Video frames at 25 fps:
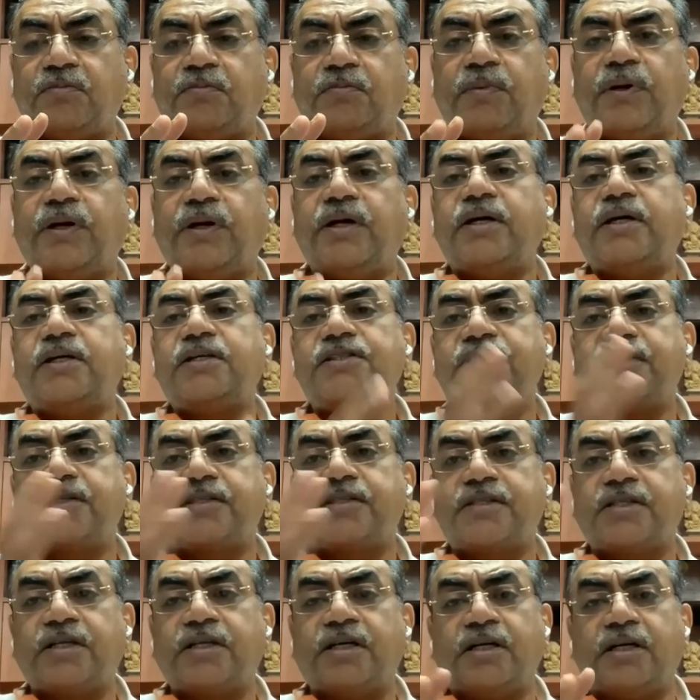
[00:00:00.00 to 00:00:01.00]

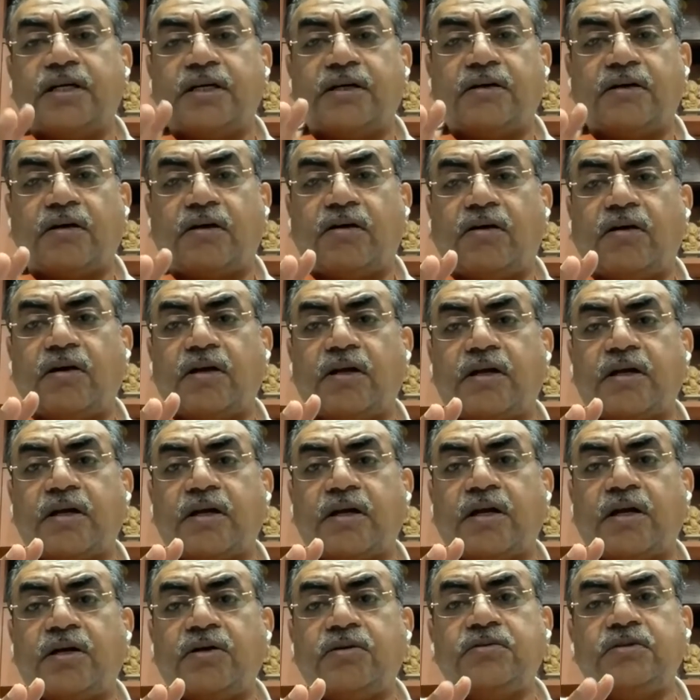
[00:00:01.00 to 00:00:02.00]
birds all
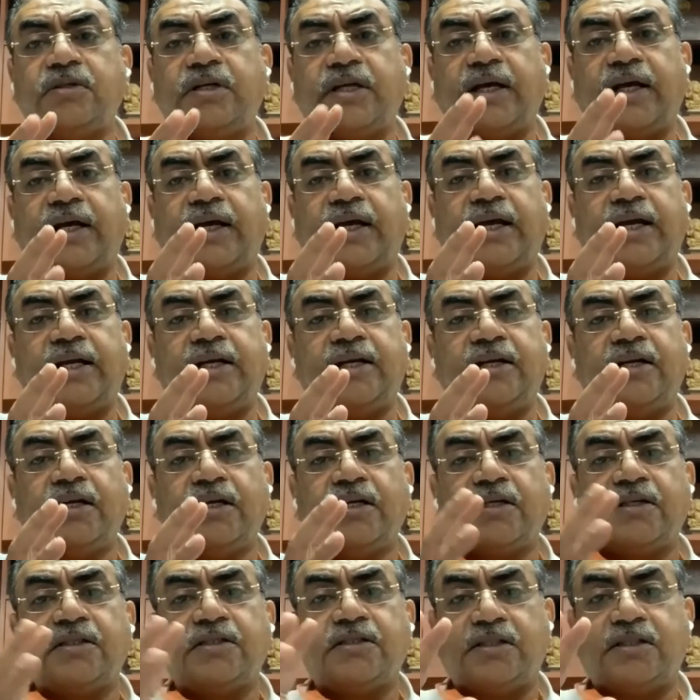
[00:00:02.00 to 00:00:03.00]
around, and
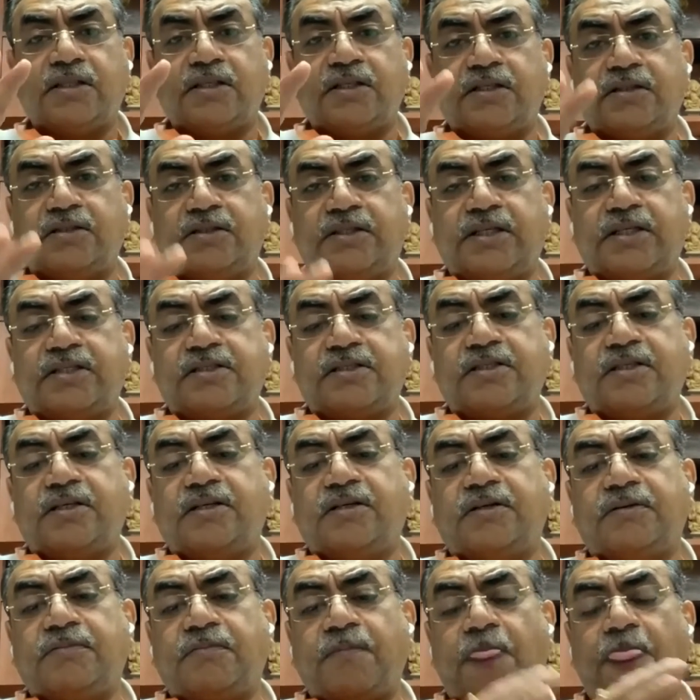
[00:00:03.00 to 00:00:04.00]
there is
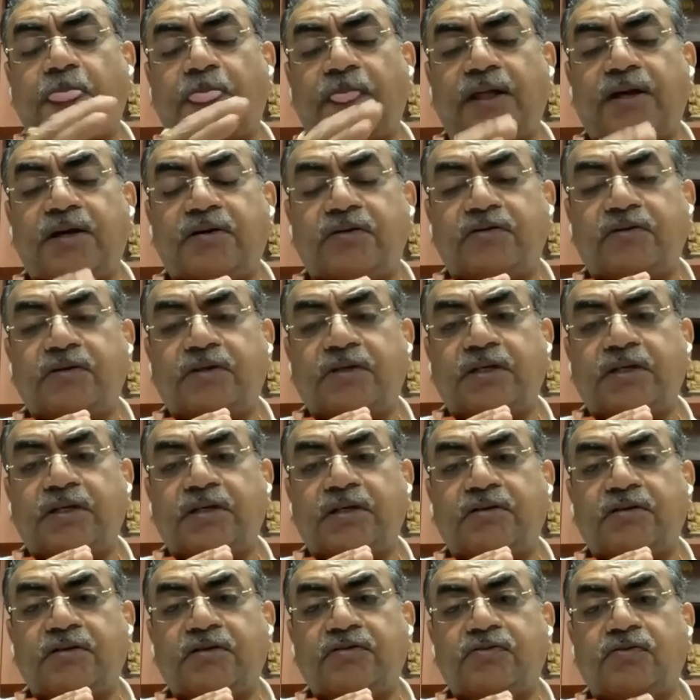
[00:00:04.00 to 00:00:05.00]
a
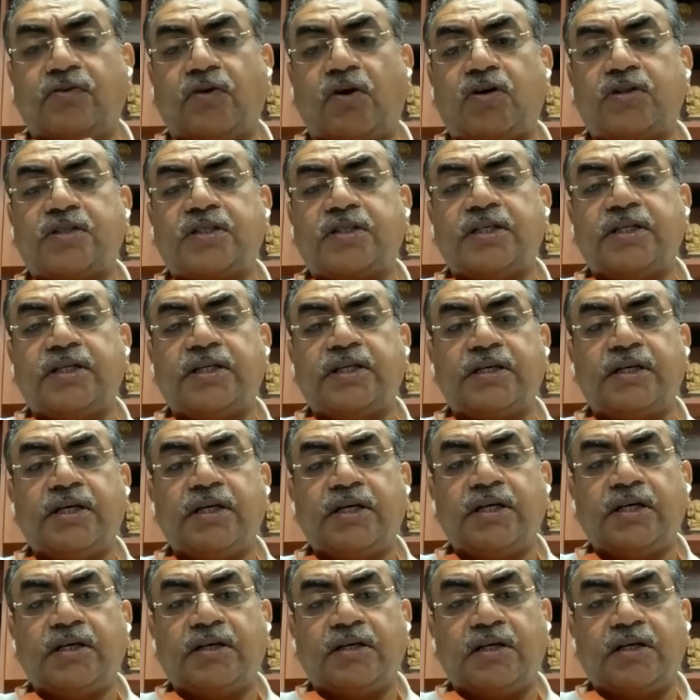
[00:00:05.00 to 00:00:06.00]
water
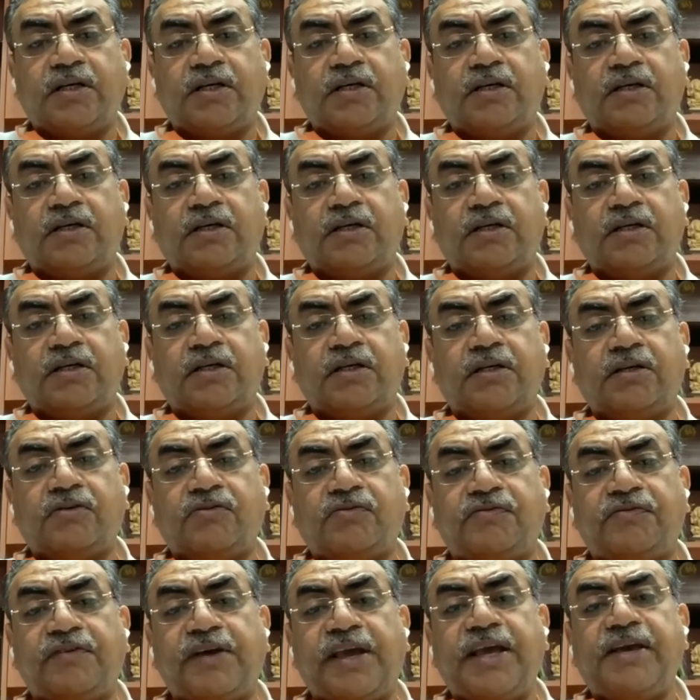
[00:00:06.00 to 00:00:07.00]

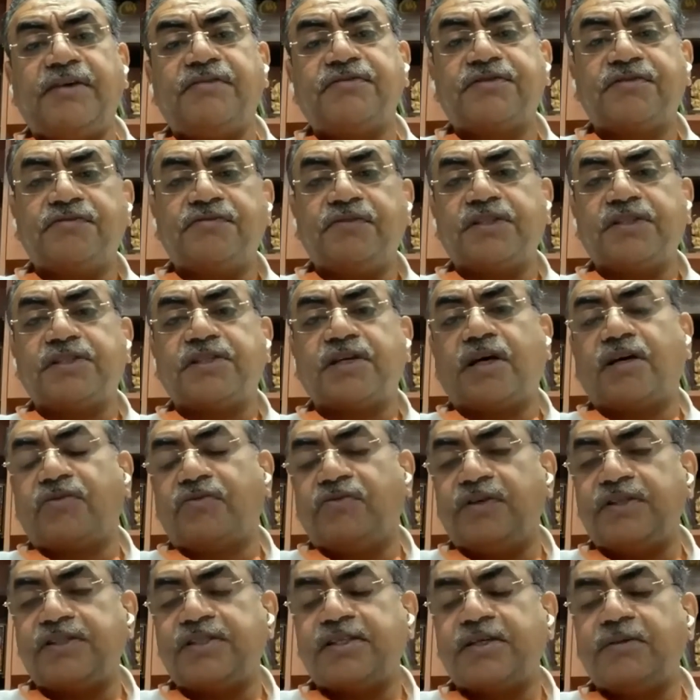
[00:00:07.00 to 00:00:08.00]
waves which
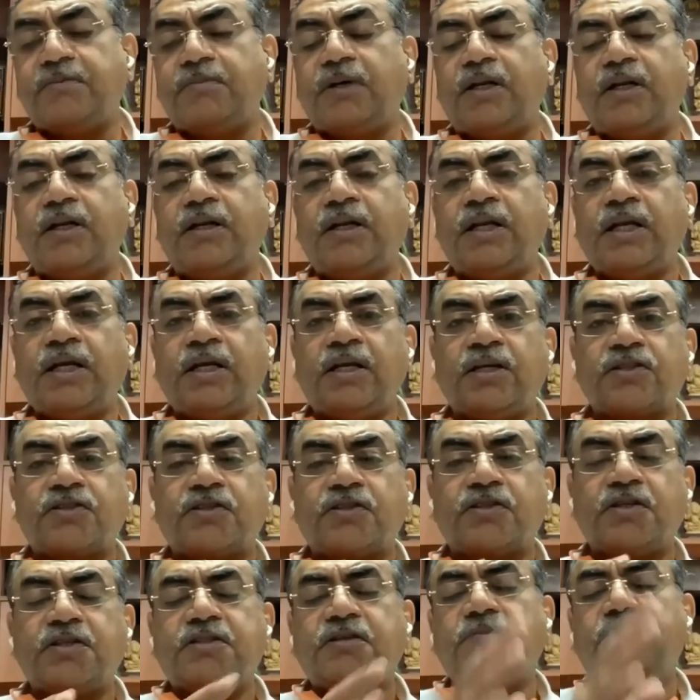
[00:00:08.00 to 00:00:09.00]
are visible.
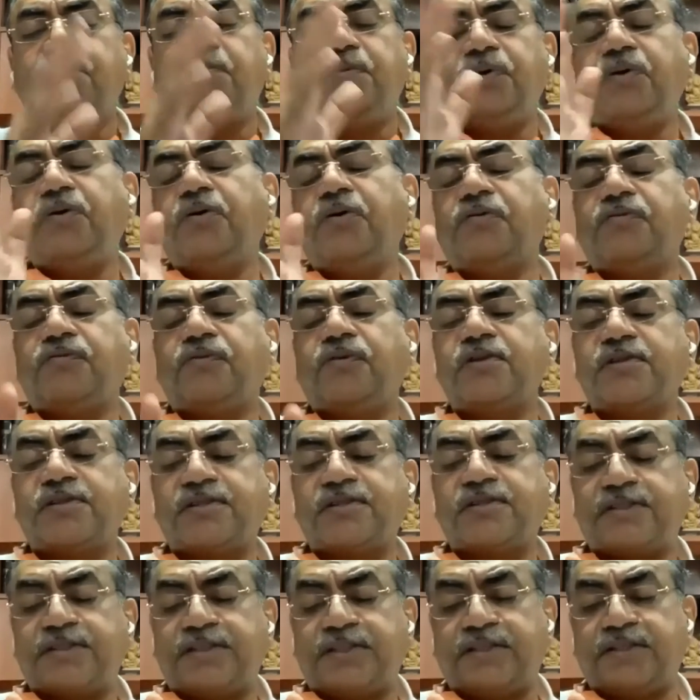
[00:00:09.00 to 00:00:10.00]
So it's a beautiful
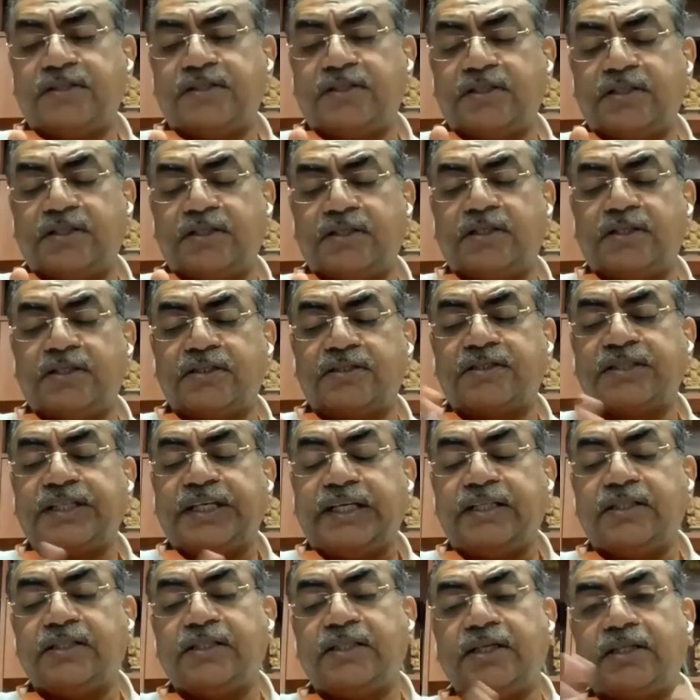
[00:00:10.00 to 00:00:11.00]

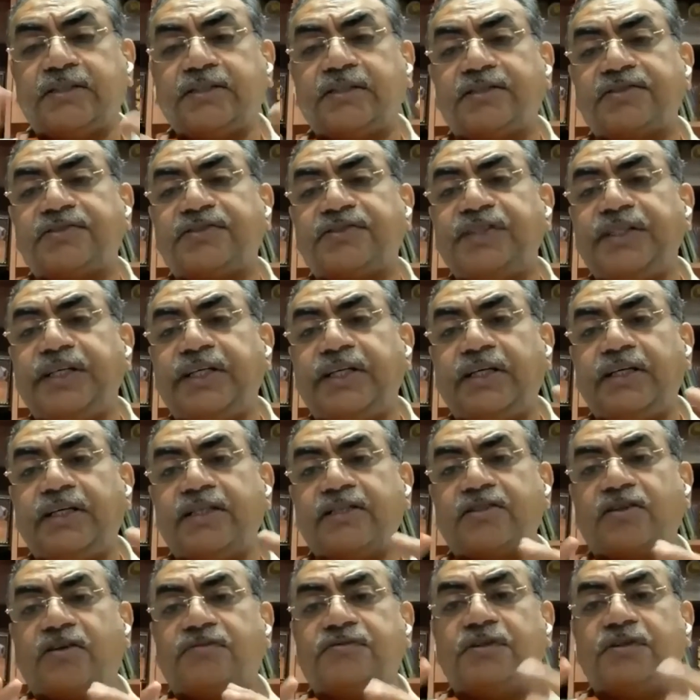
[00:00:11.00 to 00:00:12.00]
scene. The other scene
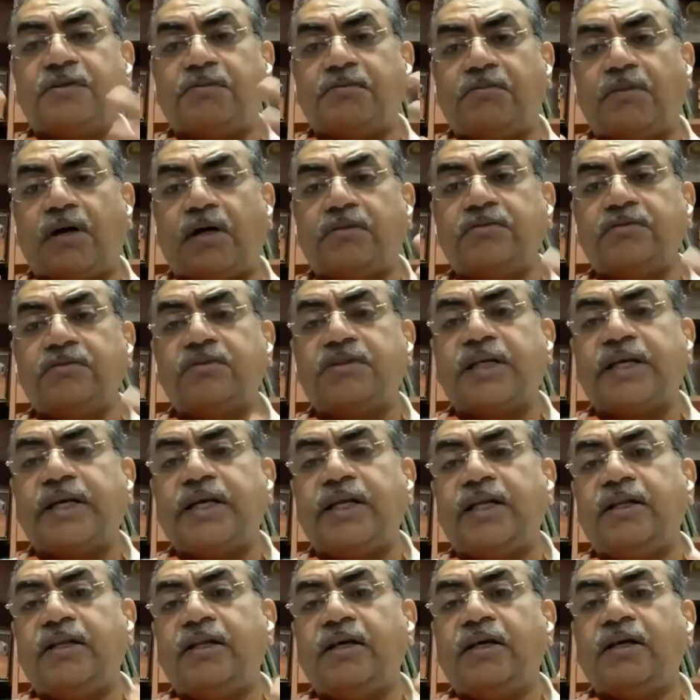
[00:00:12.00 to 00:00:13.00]
is of the
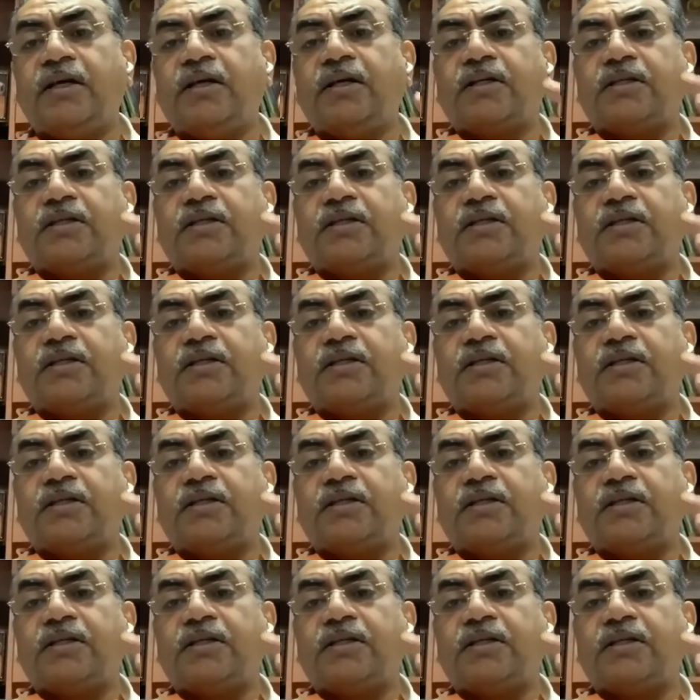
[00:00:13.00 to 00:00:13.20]
mountain.